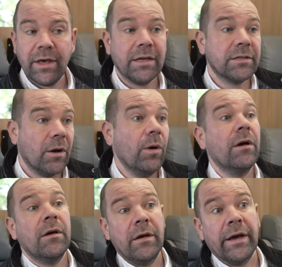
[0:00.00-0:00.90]
there. So
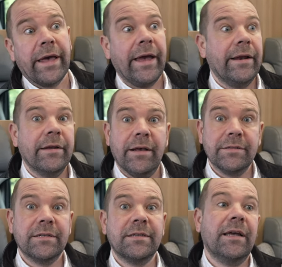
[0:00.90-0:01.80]
again,
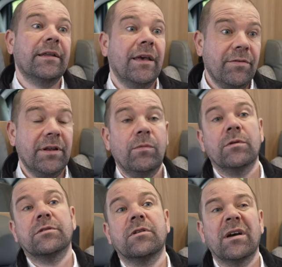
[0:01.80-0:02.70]
as I said, if you did
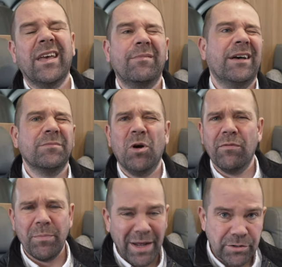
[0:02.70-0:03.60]
want to sort of keep that as more
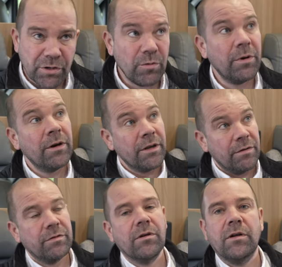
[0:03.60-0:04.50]
of a bedroom,
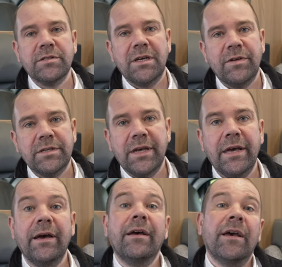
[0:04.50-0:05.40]
you've still got TVs
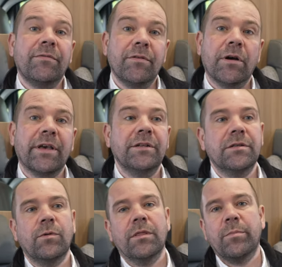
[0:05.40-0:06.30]
here. If you've got kids
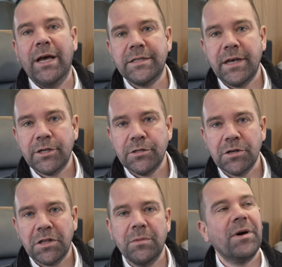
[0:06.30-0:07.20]
that want the PlayStations
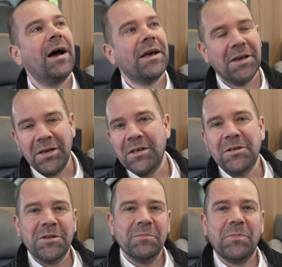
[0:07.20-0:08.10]
on in the back,
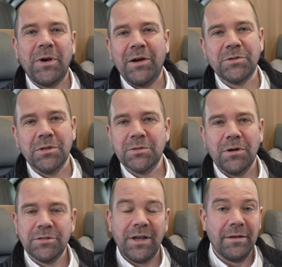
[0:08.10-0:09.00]
parents want to
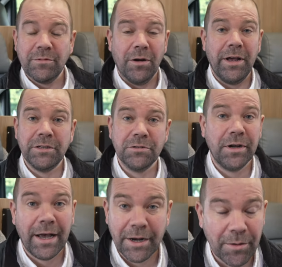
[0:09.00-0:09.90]
watch Coronation
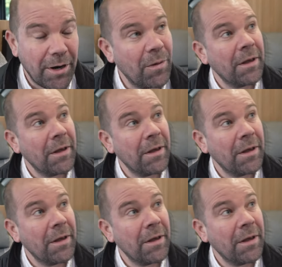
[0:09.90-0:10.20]
Street, I don't know,